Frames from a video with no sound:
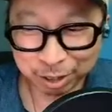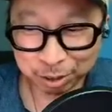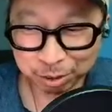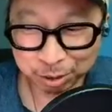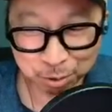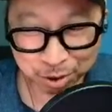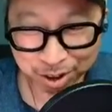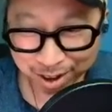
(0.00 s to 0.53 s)

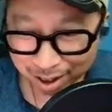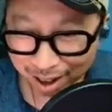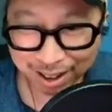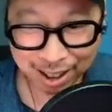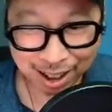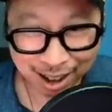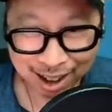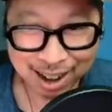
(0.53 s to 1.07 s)
You were
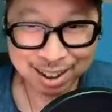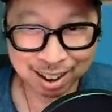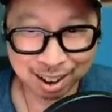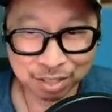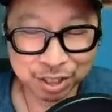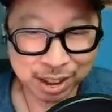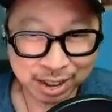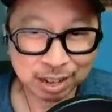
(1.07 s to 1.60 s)
not high
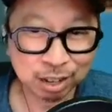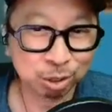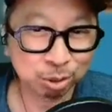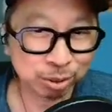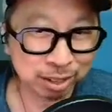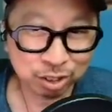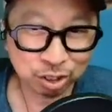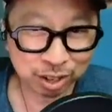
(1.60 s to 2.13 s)
on the
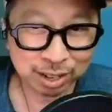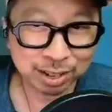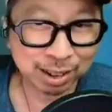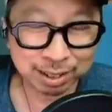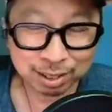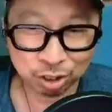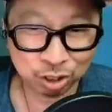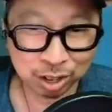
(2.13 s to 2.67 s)
83-inch
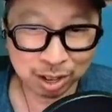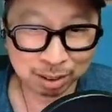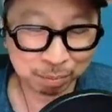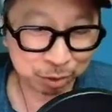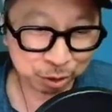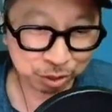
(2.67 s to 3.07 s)
A90J.